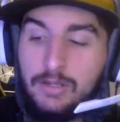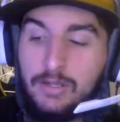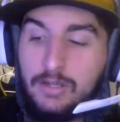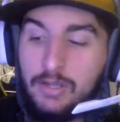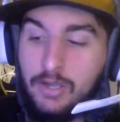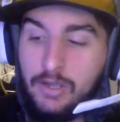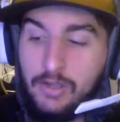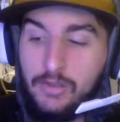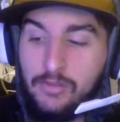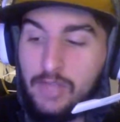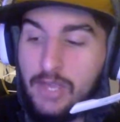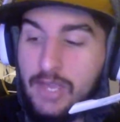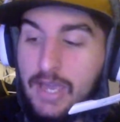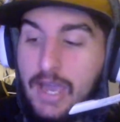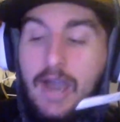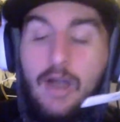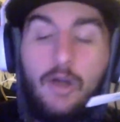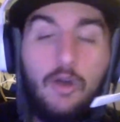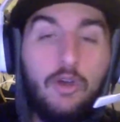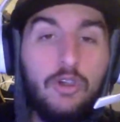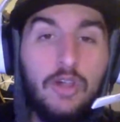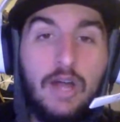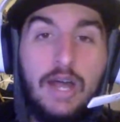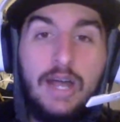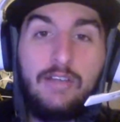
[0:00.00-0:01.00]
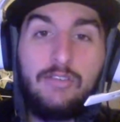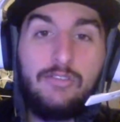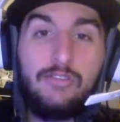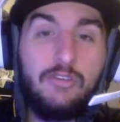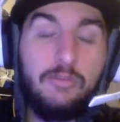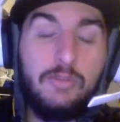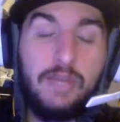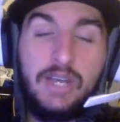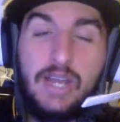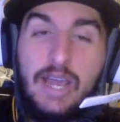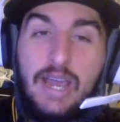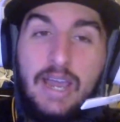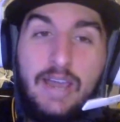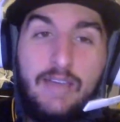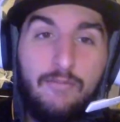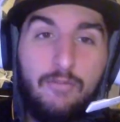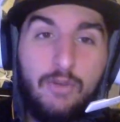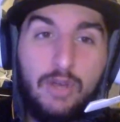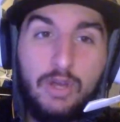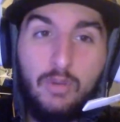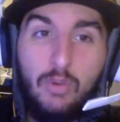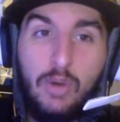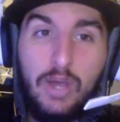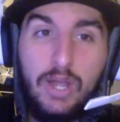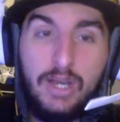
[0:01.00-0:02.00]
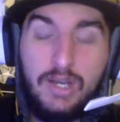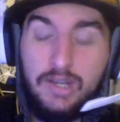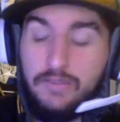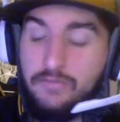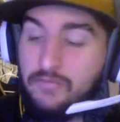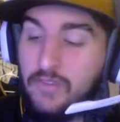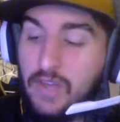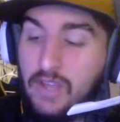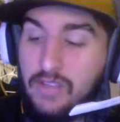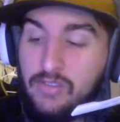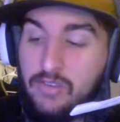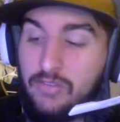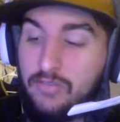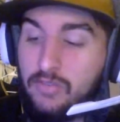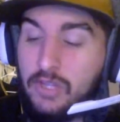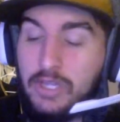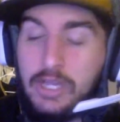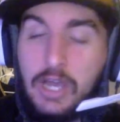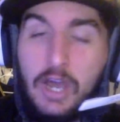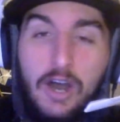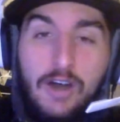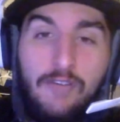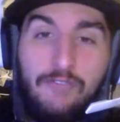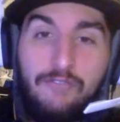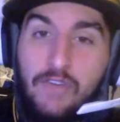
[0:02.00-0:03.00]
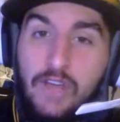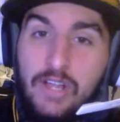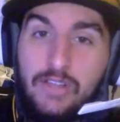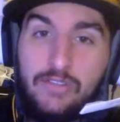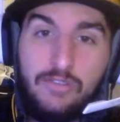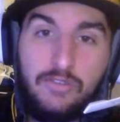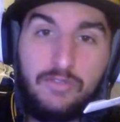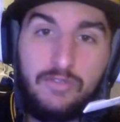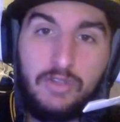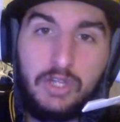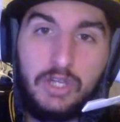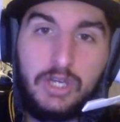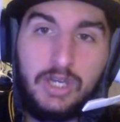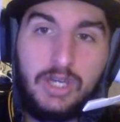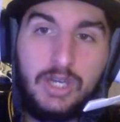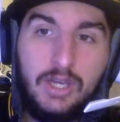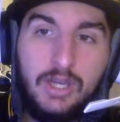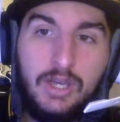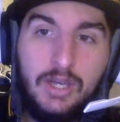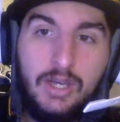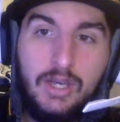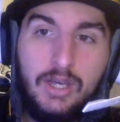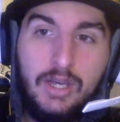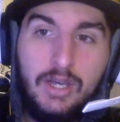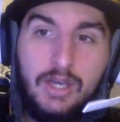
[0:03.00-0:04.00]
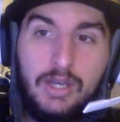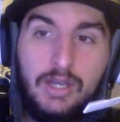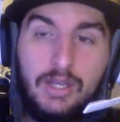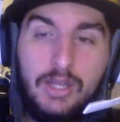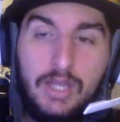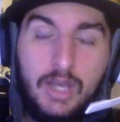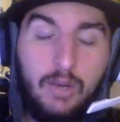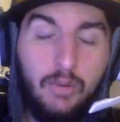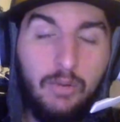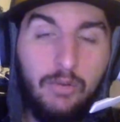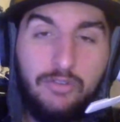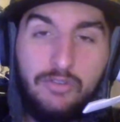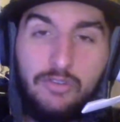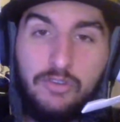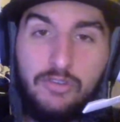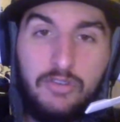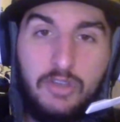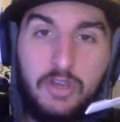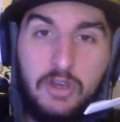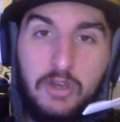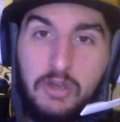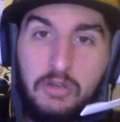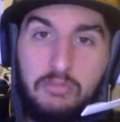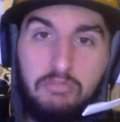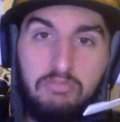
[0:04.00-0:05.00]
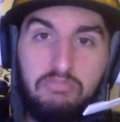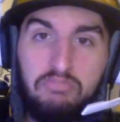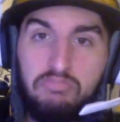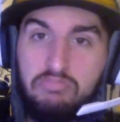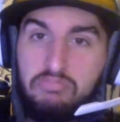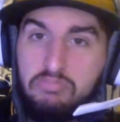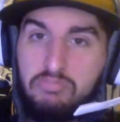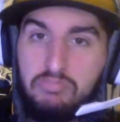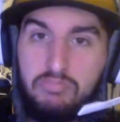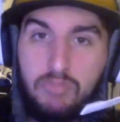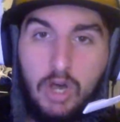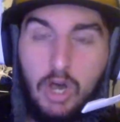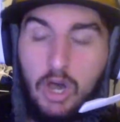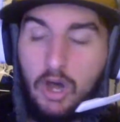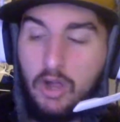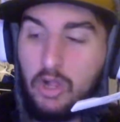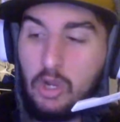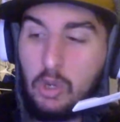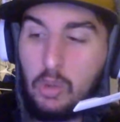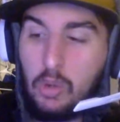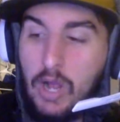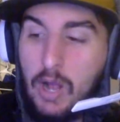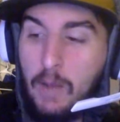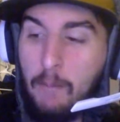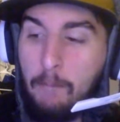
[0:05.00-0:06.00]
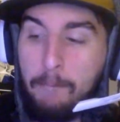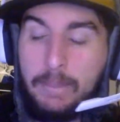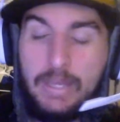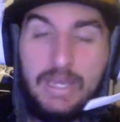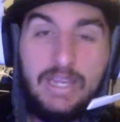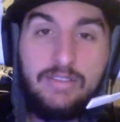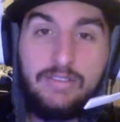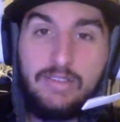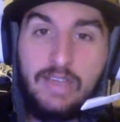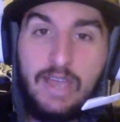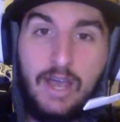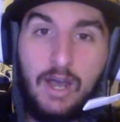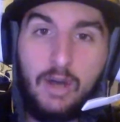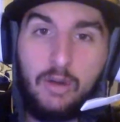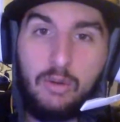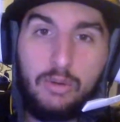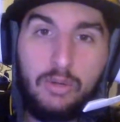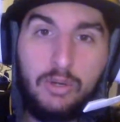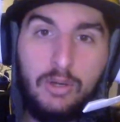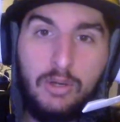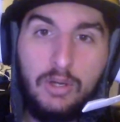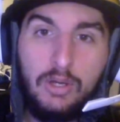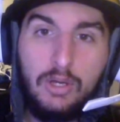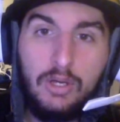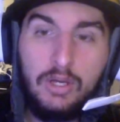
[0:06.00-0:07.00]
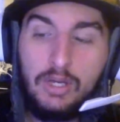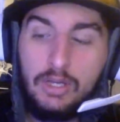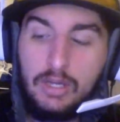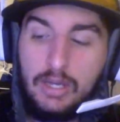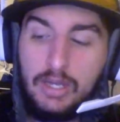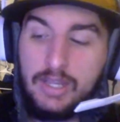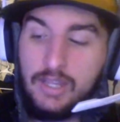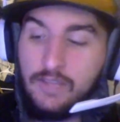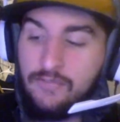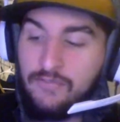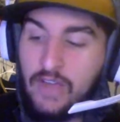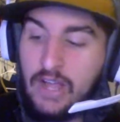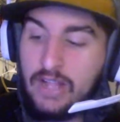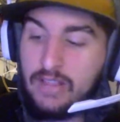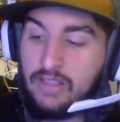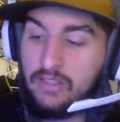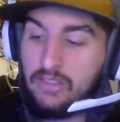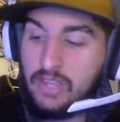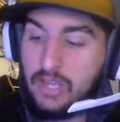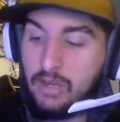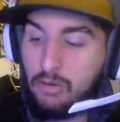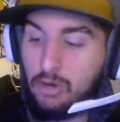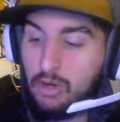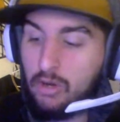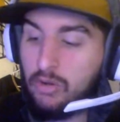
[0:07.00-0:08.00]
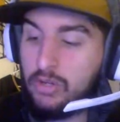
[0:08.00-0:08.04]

because they outclassed them in every way, defensively, offensively. It was just a all-around beatdown. And the fact that they were